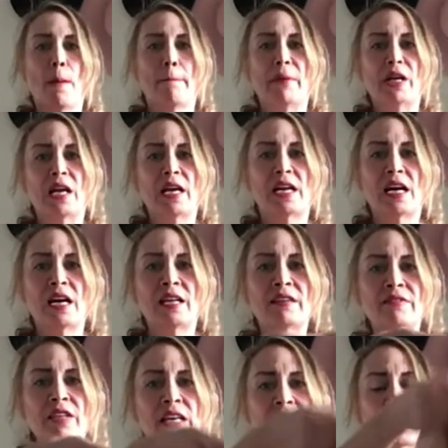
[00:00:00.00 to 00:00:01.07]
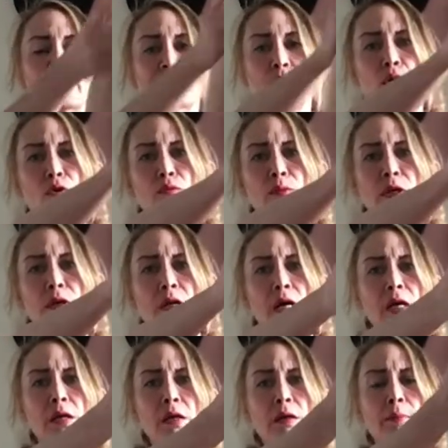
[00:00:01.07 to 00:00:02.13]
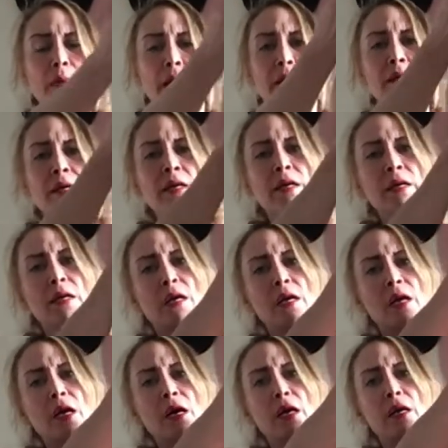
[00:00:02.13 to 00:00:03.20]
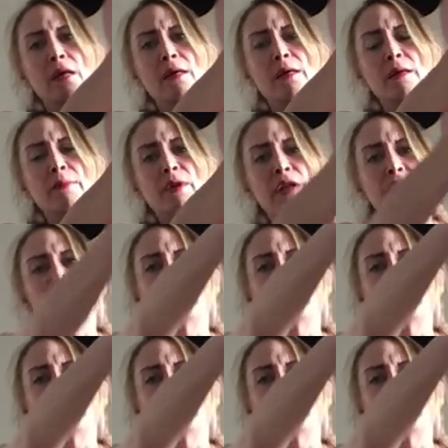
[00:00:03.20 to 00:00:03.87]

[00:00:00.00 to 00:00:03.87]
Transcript: But I kind of like this oatmeal color better. Um, and I've